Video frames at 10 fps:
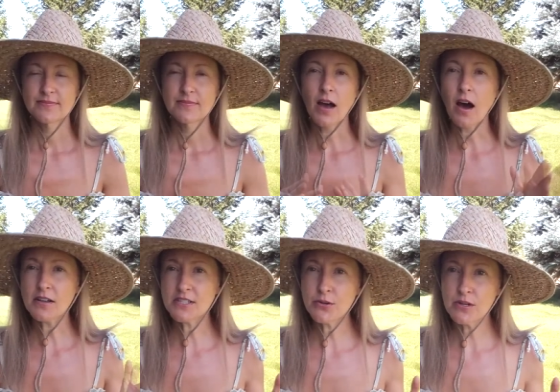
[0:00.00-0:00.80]

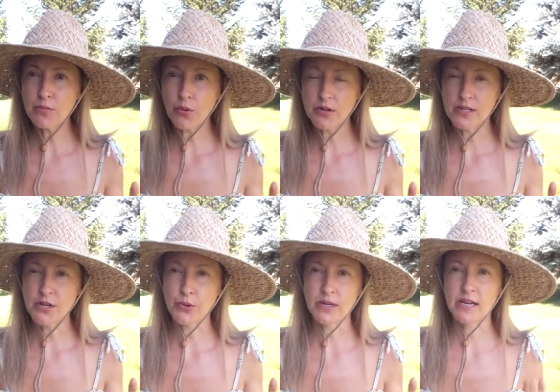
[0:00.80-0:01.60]
Also, an important
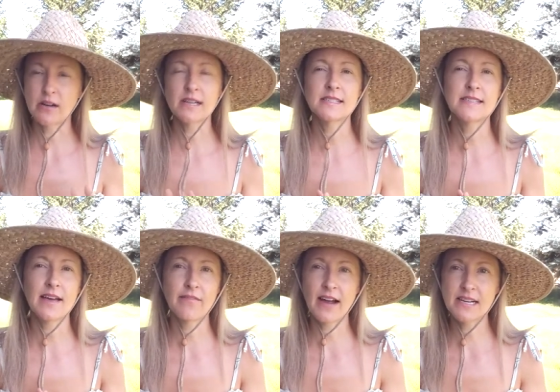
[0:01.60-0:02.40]
note here is
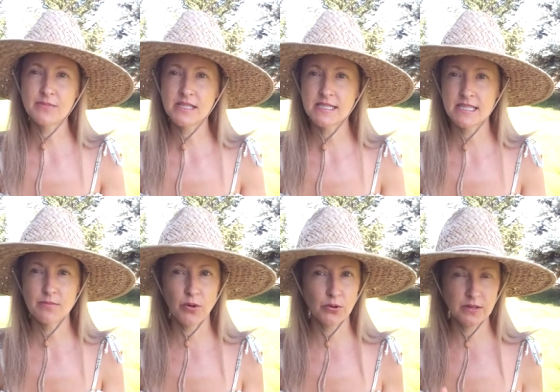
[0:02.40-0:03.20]
that vitamin D,
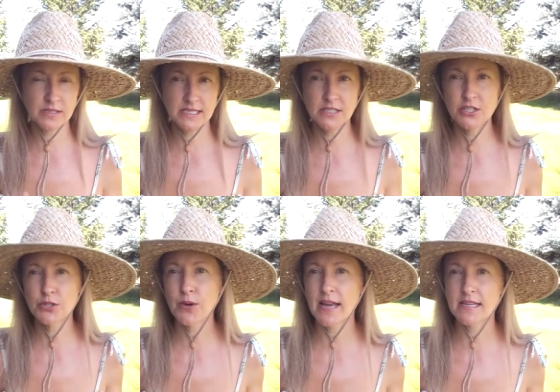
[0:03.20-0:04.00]
both in
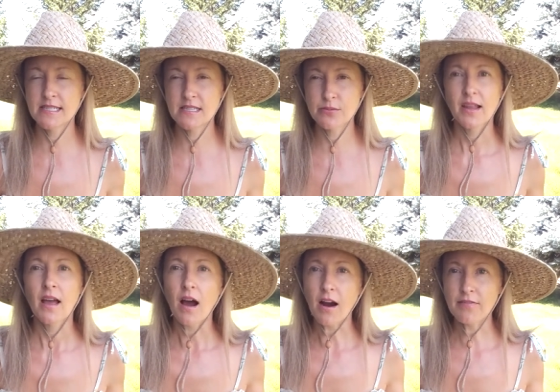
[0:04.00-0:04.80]
D2 and D3,
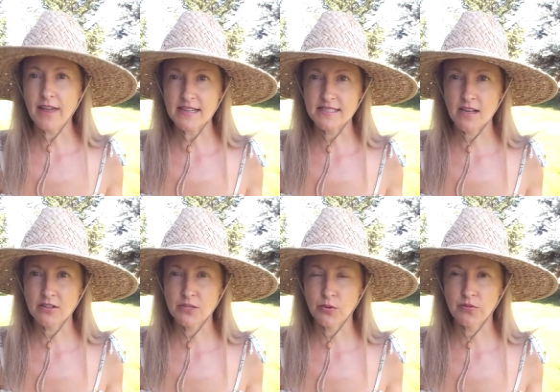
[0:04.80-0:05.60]
are fat
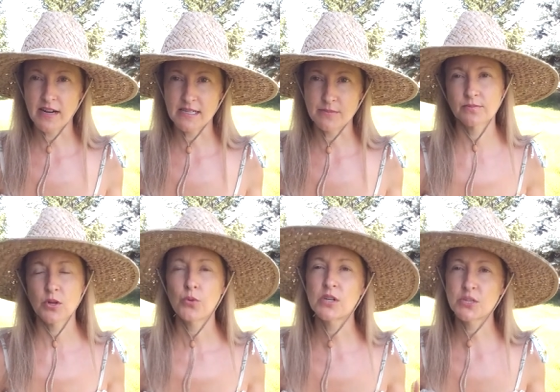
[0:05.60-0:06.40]
soluble vitamins,
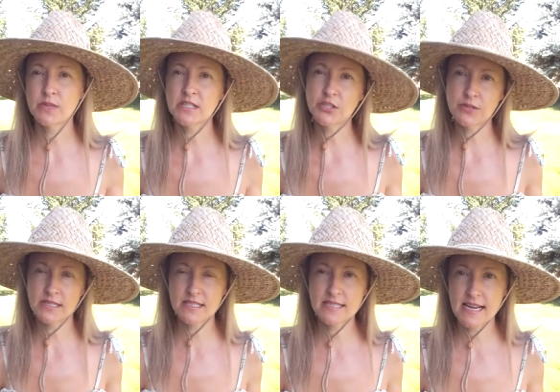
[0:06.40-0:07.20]
which means you need
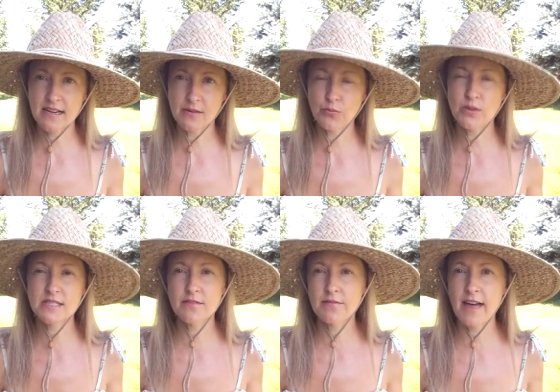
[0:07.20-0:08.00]
to take them with
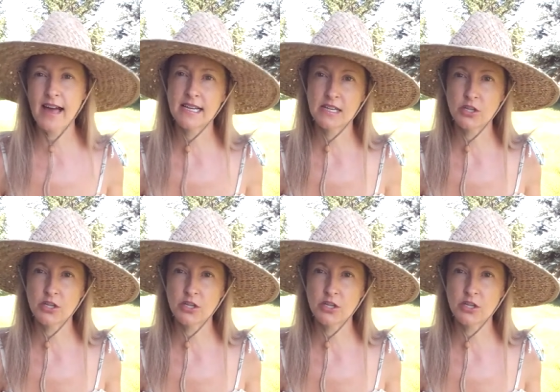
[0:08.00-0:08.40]
some fat in your